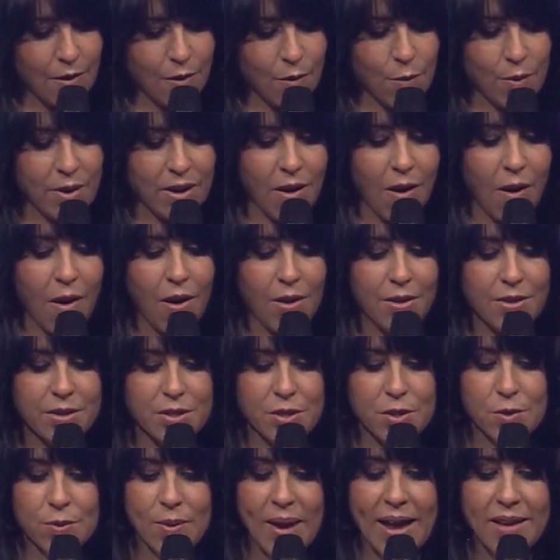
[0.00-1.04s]
When all the
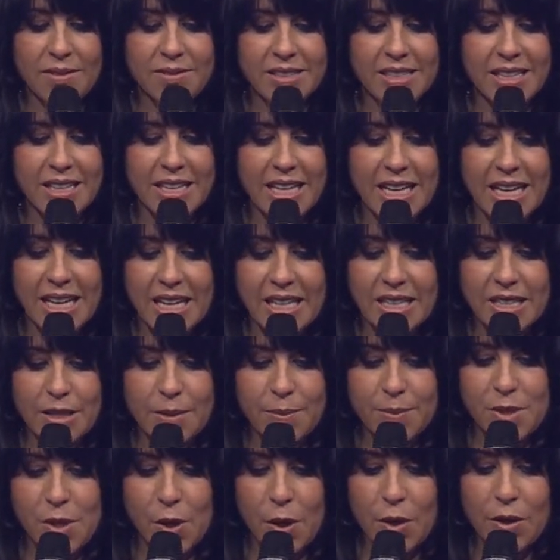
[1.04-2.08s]
surrounding
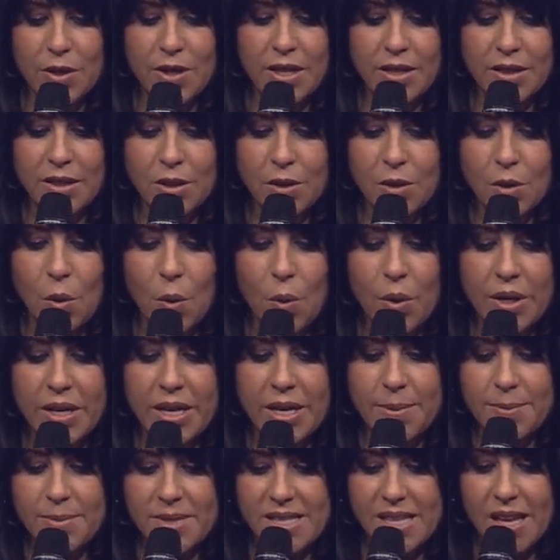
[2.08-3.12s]
kingdoms heard that the Lord
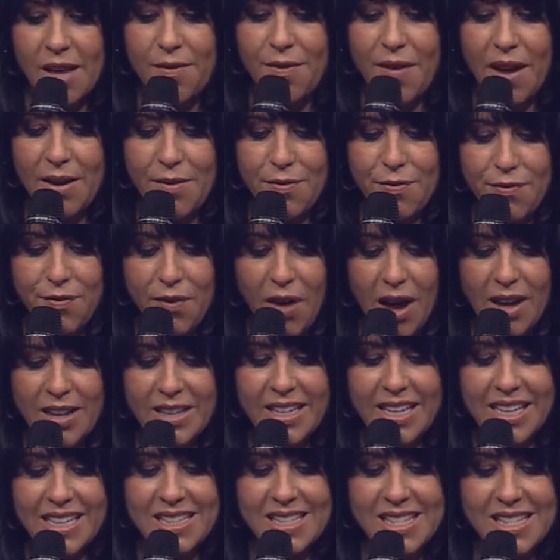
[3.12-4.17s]
himself had fought
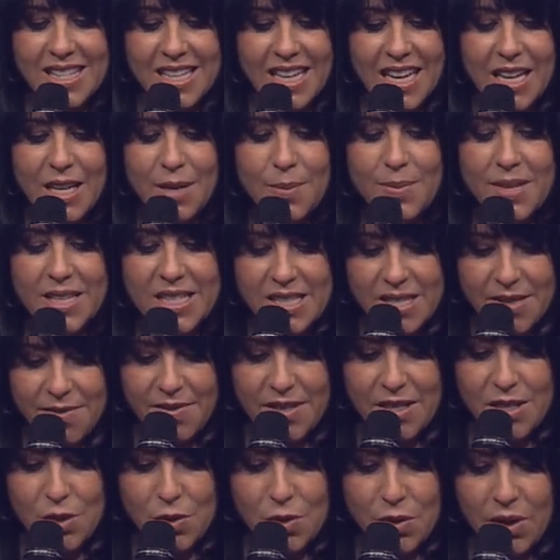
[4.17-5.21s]
against the enemies
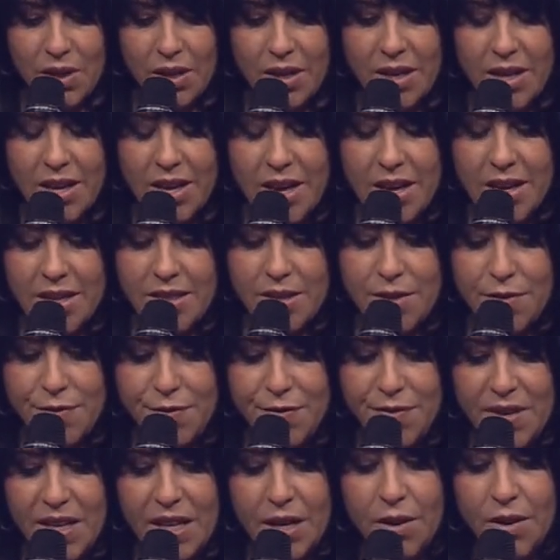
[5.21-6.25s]
of Israel, the
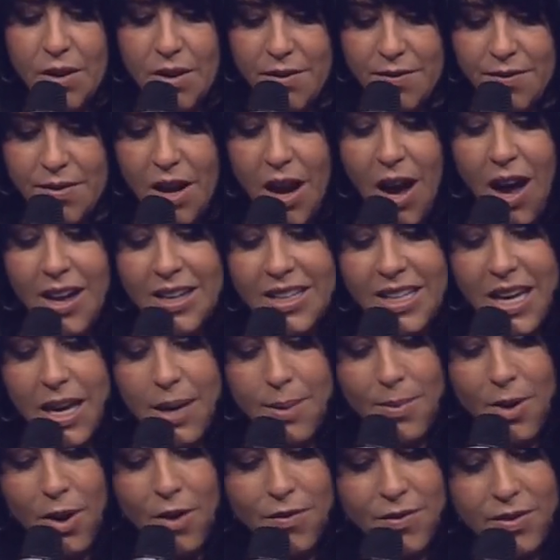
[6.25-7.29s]
fear of God
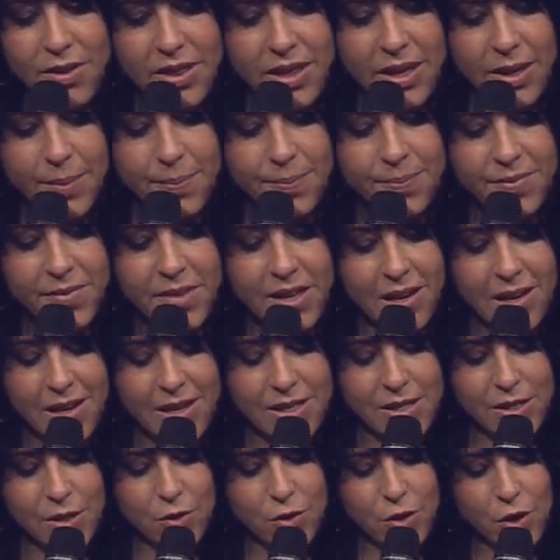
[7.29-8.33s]
came over them.
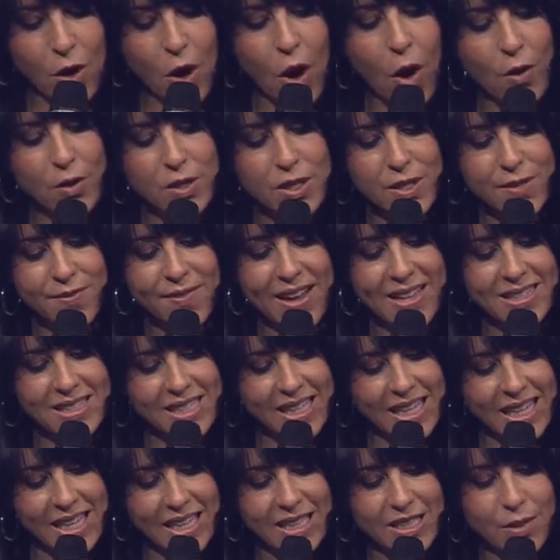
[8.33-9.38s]
So Jehoshaphat's
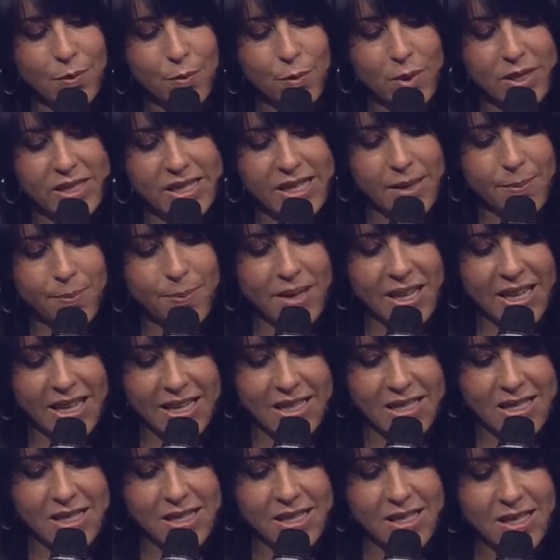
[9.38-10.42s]
kingdom was at
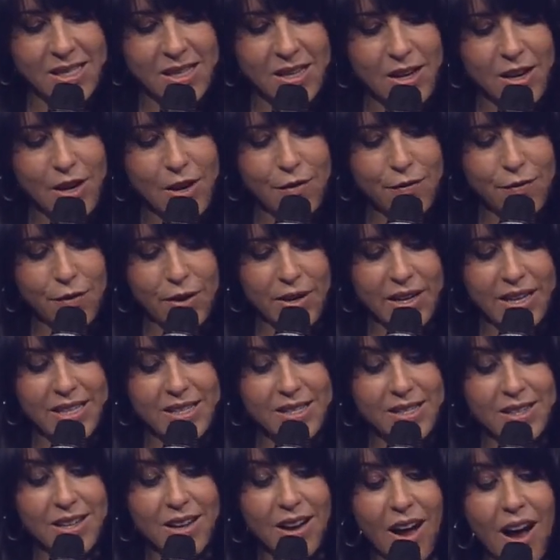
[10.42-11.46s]
peace, for
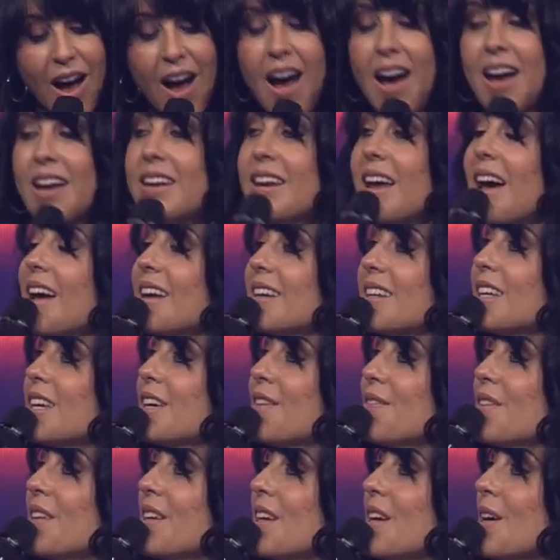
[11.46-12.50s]
his God had
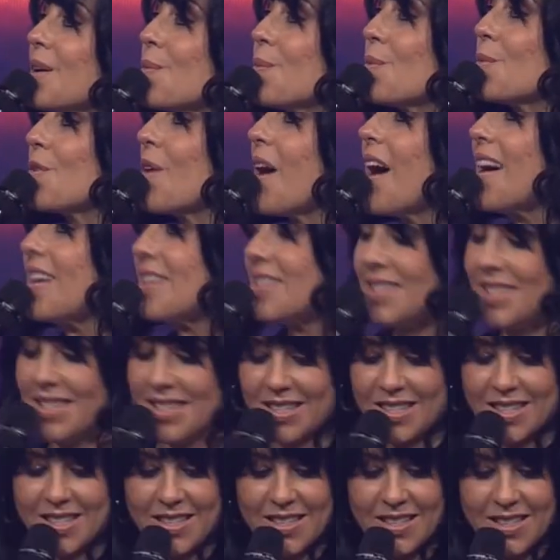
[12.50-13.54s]
given him
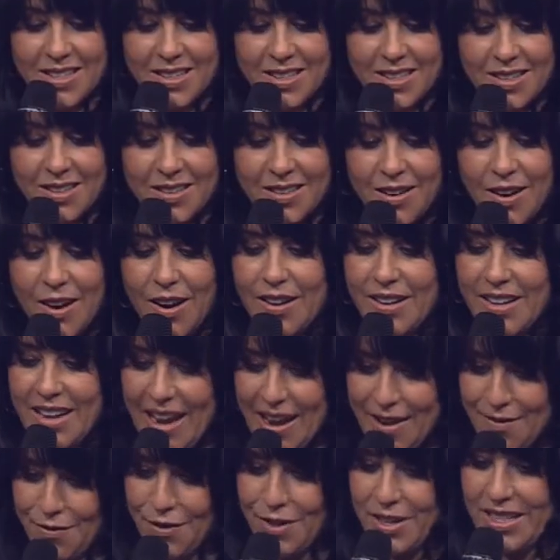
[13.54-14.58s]
rest on
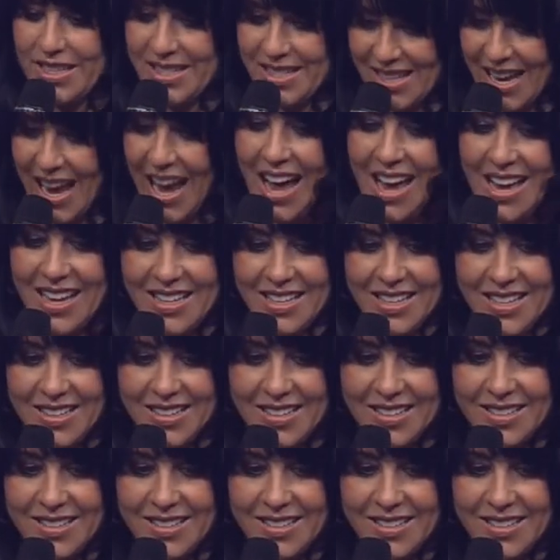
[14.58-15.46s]
every side.